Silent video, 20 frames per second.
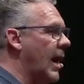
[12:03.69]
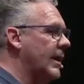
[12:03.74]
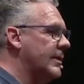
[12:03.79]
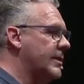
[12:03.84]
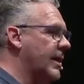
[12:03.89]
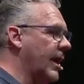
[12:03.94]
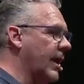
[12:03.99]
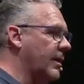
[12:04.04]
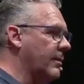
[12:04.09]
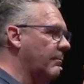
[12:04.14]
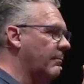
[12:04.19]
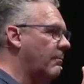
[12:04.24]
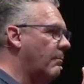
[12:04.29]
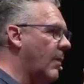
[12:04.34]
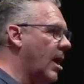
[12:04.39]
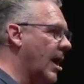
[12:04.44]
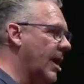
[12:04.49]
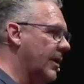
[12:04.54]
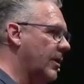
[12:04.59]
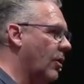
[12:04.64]
I
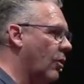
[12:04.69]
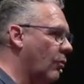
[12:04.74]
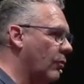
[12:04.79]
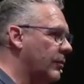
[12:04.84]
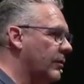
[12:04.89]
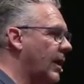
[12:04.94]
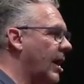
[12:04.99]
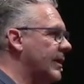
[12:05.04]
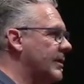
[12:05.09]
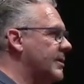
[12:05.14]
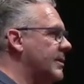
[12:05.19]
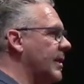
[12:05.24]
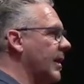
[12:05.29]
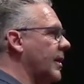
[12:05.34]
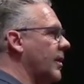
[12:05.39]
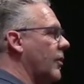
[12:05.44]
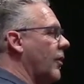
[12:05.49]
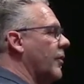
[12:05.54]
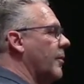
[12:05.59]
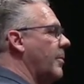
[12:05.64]
take my note, I
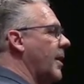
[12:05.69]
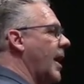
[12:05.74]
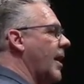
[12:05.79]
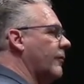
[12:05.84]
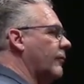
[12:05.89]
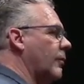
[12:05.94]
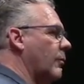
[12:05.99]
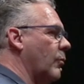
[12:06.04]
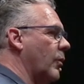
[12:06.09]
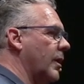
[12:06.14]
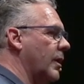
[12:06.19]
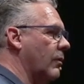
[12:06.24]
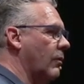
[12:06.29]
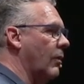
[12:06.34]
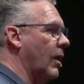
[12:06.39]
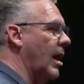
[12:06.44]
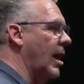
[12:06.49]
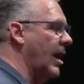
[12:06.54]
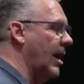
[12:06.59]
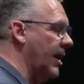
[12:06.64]
stick it on the bathroom
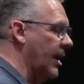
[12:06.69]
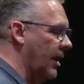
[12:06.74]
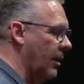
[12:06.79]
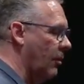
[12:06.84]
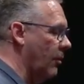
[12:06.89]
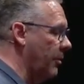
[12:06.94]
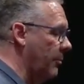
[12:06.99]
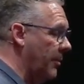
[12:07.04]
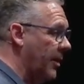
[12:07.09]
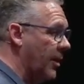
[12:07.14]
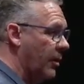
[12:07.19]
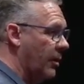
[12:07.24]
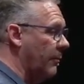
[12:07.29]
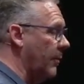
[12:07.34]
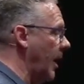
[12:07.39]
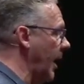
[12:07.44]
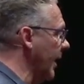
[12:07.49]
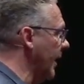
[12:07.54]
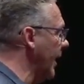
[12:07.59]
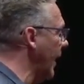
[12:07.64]
window, I, or the
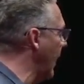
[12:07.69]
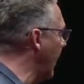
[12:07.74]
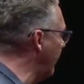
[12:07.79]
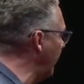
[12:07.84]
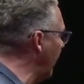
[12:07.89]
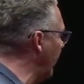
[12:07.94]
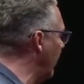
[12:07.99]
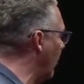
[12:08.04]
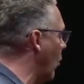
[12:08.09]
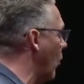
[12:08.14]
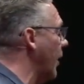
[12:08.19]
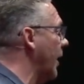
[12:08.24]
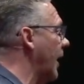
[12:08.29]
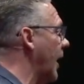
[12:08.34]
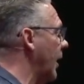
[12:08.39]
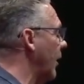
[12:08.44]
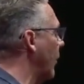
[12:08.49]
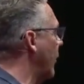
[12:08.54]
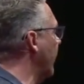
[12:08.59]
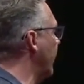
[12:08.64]
mirror. I get up in the
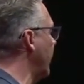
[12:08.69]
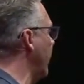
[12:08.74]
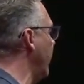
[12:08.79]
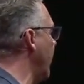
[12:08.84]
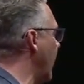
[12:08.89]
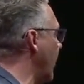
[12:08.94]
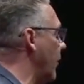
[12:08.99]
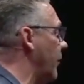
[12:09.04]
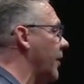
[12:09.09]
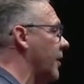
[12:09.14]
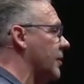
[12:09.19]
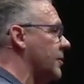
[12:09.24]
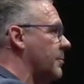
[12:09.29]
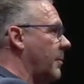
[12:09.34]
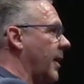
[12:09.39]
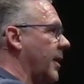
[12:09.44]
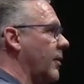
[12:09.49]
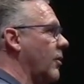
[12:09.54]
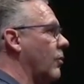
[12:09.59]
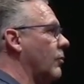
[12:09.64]
morning, I look at the mirror,
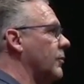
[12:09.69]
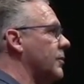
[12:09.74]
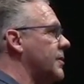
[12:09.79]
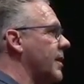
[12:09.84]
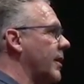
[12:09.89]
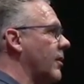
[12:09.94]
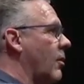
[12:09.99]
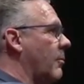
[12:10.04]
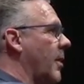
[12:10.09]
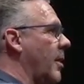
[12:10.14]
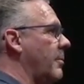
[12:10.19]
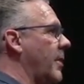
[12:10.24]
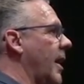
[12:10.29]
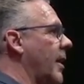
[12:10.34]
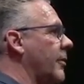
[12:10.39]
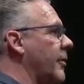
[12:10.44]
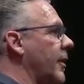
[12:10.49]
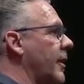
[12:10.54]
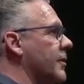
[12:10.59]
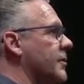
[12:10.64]
there's my note saying all my
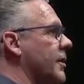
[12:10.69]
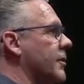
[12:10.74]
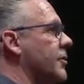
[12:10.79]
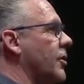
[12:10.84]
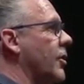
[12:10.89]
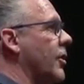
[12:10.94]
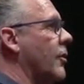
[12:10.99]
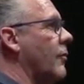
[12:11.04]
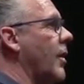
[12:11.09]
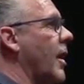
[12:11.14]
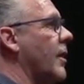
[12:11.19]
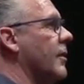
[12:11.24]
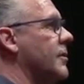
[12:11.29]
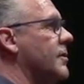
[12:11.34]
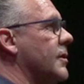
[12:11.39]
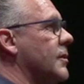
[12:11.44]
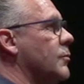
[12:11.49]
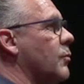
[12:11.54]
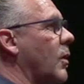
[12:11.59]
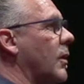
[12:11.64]
bad things. I turn it
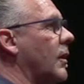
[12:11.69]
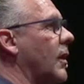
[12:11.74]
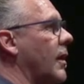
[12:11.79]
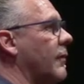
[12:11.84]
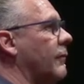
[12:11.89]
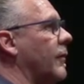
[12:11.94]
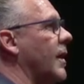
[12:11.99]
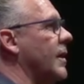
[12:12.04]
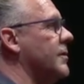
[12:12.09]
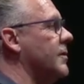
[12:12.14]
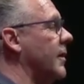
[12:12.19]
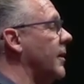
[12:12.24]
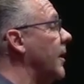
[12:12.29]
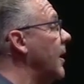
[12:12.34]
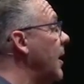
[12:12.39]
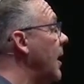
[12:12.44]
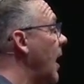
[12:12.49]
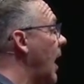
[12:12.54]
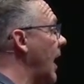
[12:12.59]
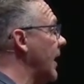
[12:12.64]
around, it says one life
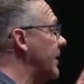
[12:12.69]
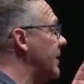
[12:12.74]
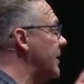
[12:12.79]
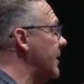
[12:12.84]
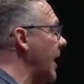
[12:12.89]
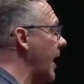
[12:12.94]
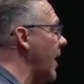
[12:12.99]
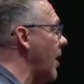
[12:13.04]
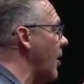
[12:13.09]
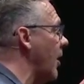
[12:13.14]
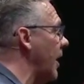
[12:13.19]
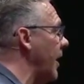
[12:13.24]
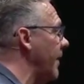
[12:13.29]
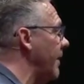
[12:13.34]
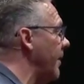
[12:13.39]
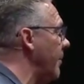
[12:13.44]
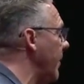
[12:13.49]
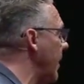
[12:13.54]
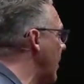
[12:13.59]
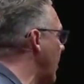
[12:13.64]
lesson. I stare
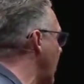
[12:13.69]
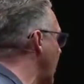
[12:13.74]
in the